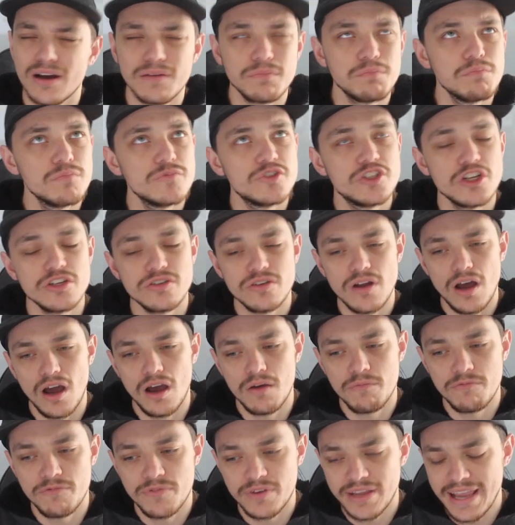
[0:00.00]

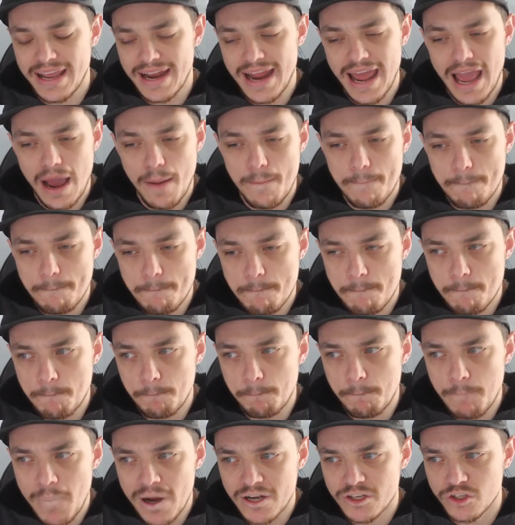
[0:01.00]
I forget how
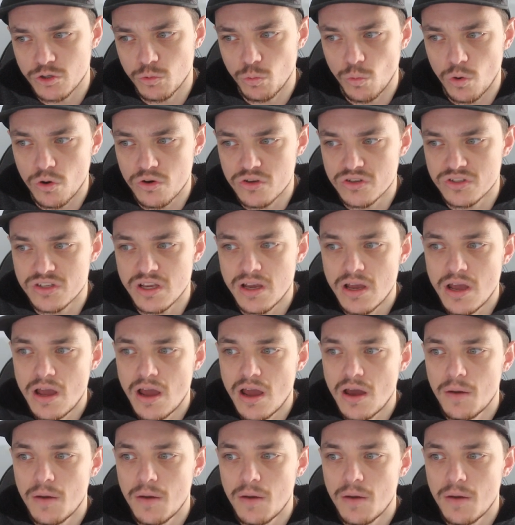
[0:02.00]
much it was,